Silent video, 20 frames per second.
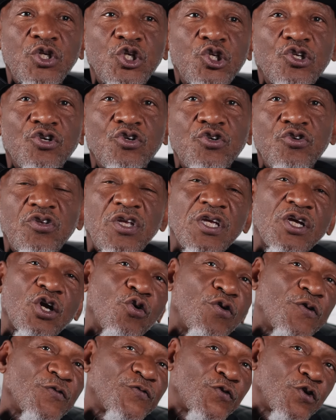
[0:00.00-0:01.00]
You know, you didn't
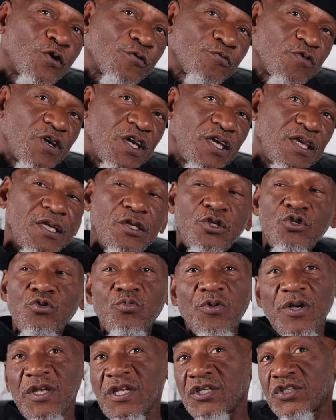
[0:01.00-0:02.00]
go in for a reading. You
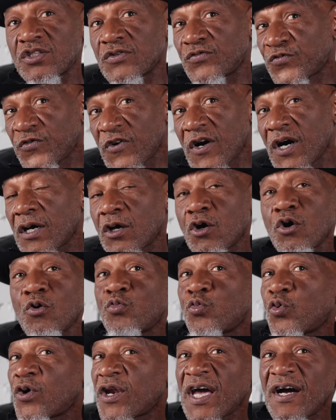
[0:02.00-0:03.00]
went in to fuck or
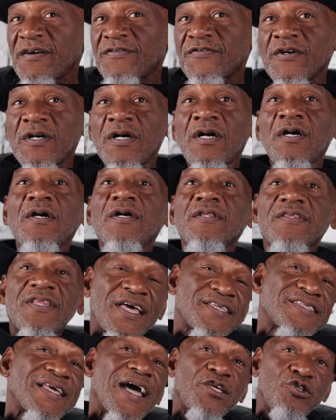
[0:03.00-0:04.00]
whatever.
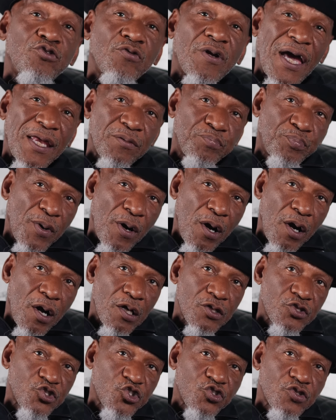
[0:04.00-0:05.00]
That's how you got
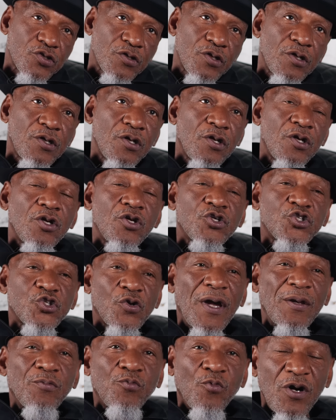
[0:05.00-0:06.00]
parts.
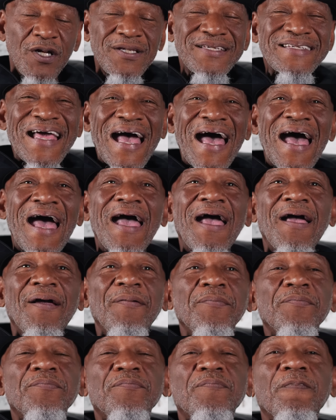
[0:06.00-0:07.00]
So at one
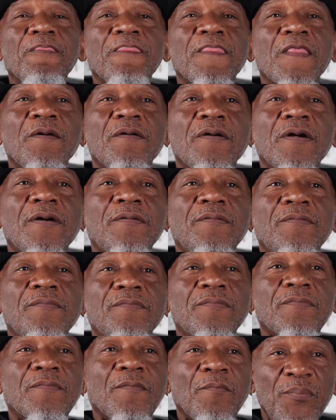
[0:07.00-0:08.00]
time,
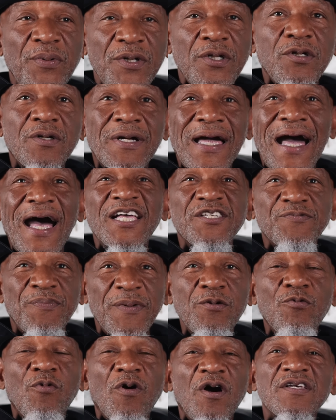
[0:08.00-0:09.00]
Bill
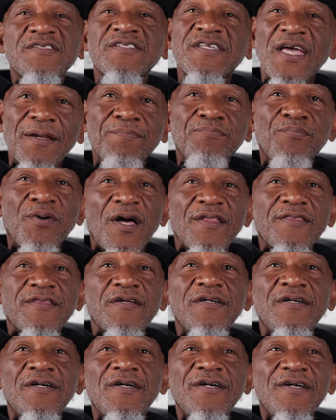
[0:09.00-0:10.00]
Cosby was that
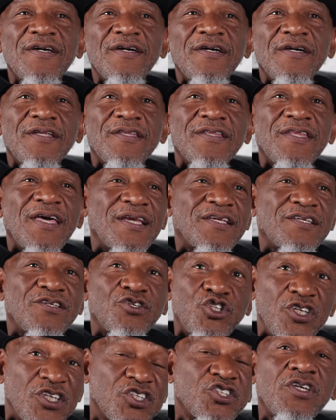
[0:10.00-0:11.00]
brother
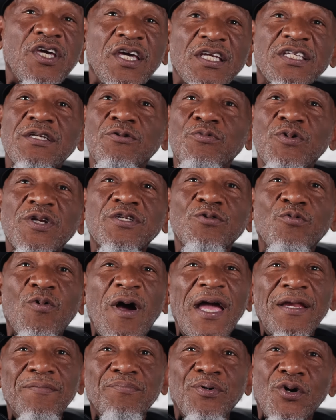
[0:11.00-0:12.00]
that just kicked it with the
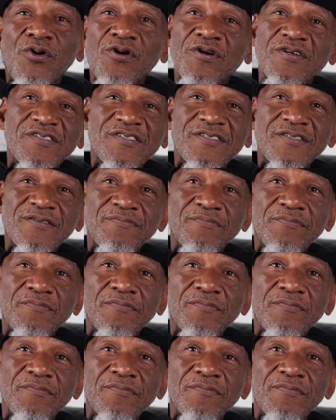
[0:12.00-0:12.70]
white boys.